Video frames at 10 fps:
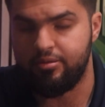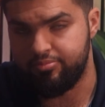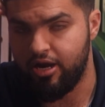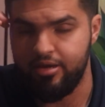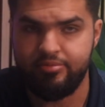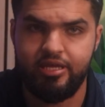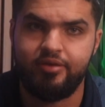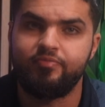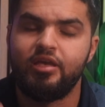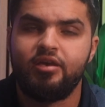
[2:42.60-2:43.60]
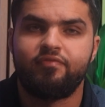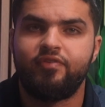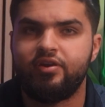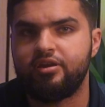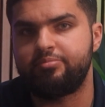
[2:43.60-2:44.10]
on Prime Day?
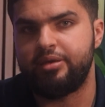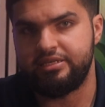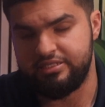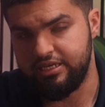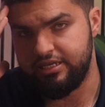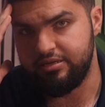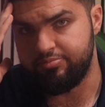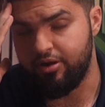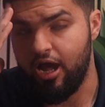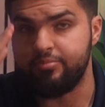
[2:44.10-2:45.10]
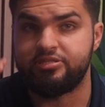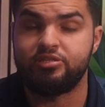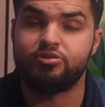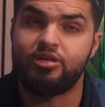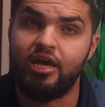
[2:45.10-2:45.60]
Very basic prompts,
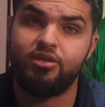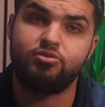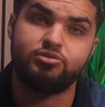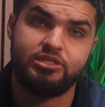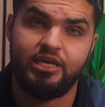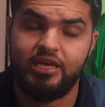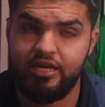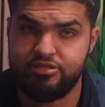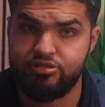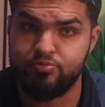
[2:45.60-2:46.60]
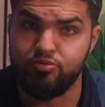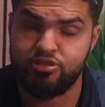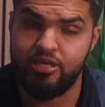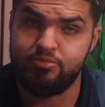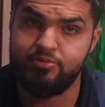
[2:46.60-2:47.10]
and they're not using AI to its
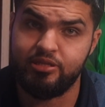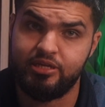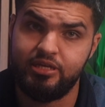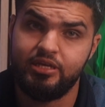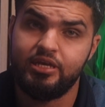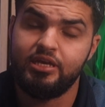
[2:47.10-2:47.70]
most capability.